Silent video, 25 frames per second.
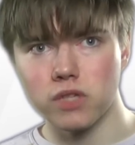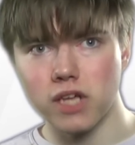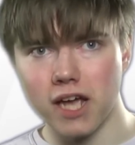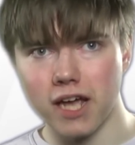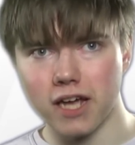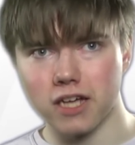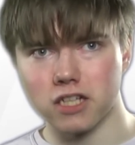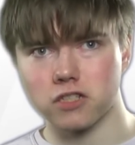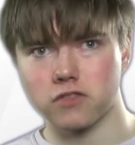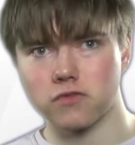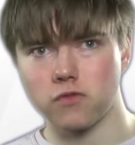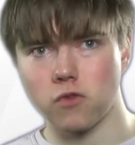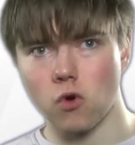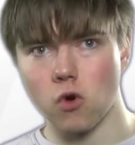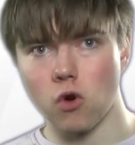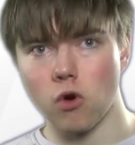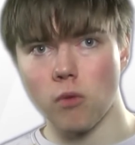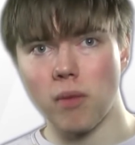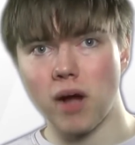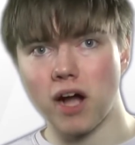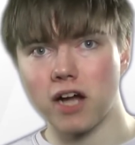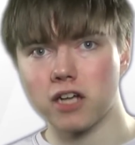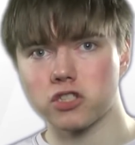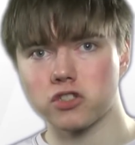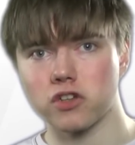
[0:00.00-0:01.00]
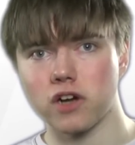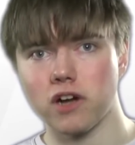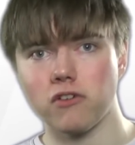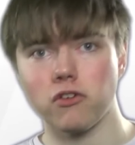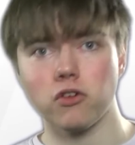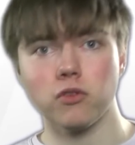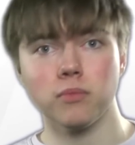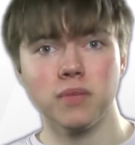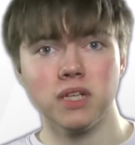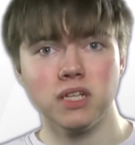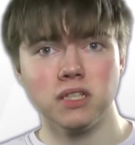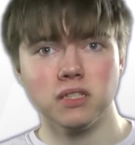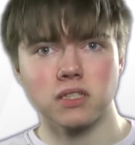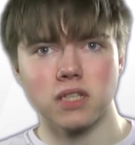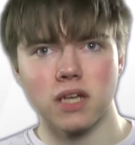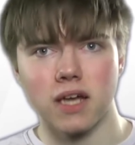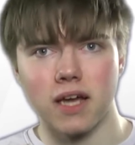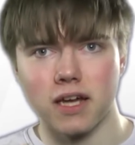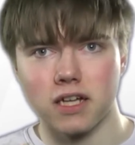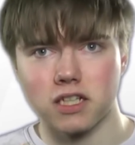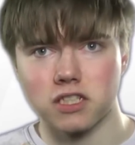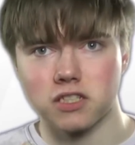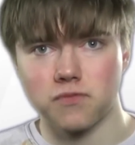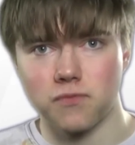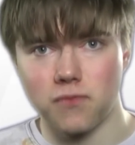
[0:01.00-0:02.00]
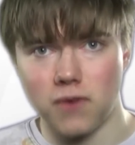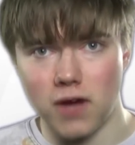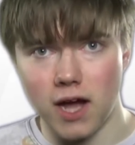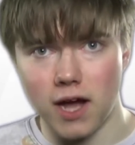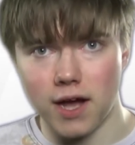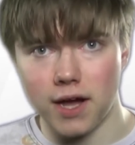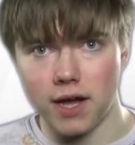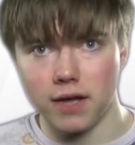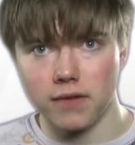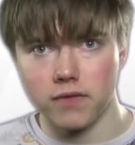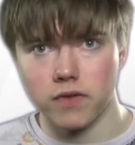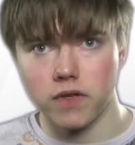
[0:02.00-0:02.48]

X4 by travel means X5.